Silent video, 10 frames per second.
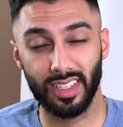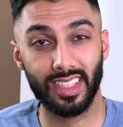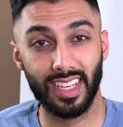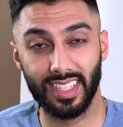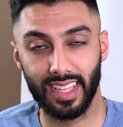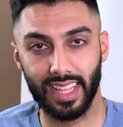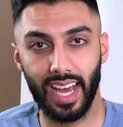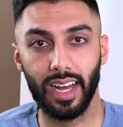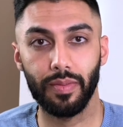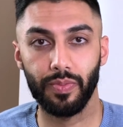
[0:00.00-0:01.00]
things like
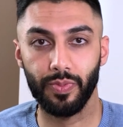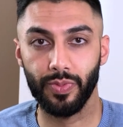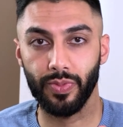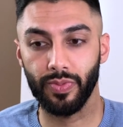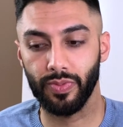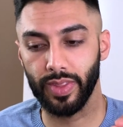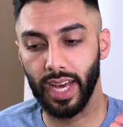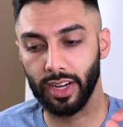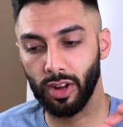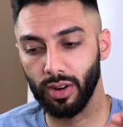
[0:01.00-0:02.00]
that
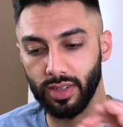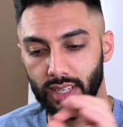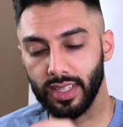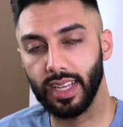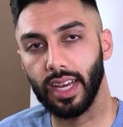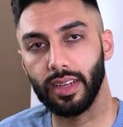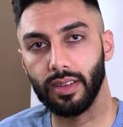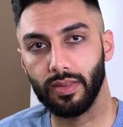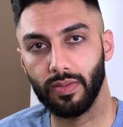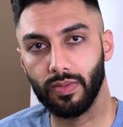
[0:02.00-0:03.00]
Congress has said,
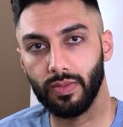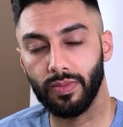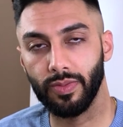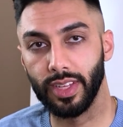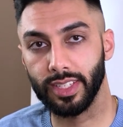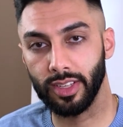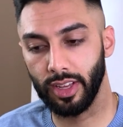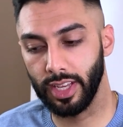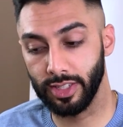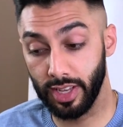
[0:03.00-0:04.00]
this
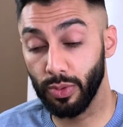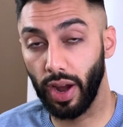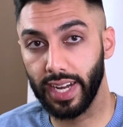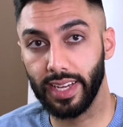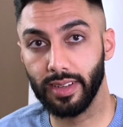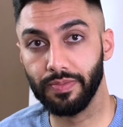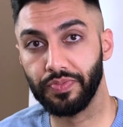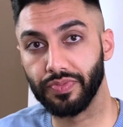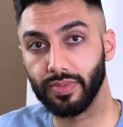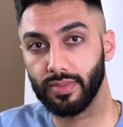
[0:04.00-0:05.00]
is in writing.
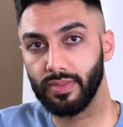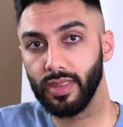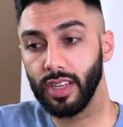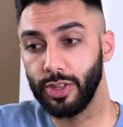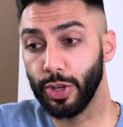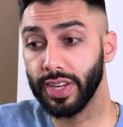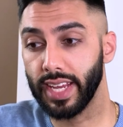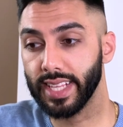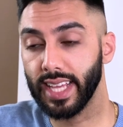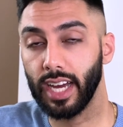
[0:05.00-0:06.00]
You can
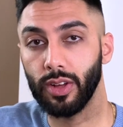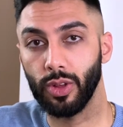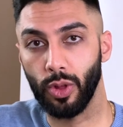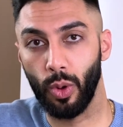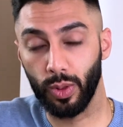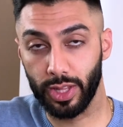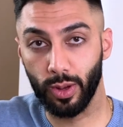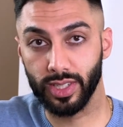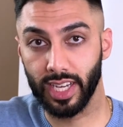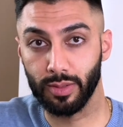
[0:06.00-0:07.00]
take that. Only
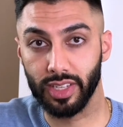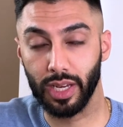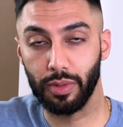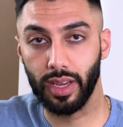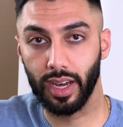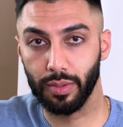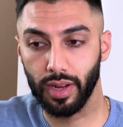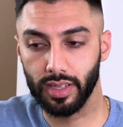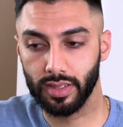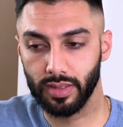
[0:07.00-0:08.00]
those items can be
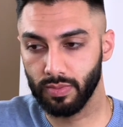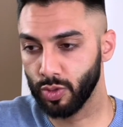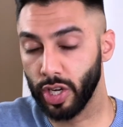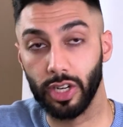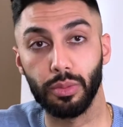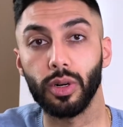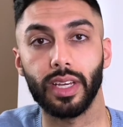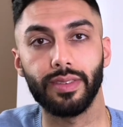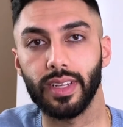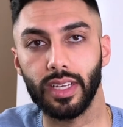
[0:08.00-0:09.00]
itemized. Charitable
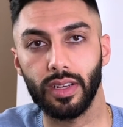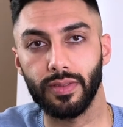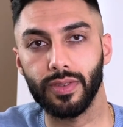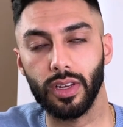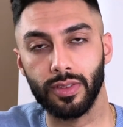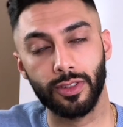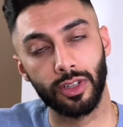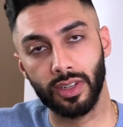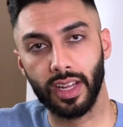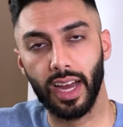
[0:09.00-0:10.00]
giving of
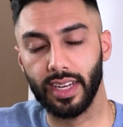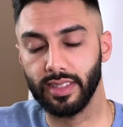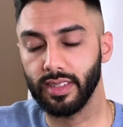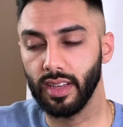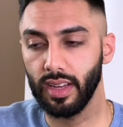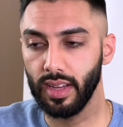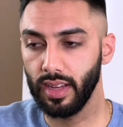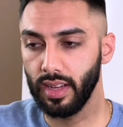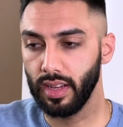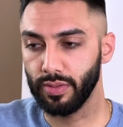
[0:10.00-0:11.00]
certain kinds,
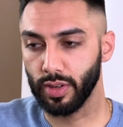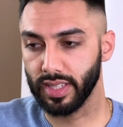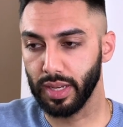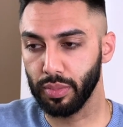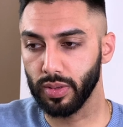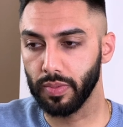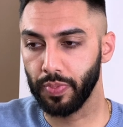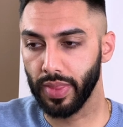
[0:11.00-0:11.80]
for example.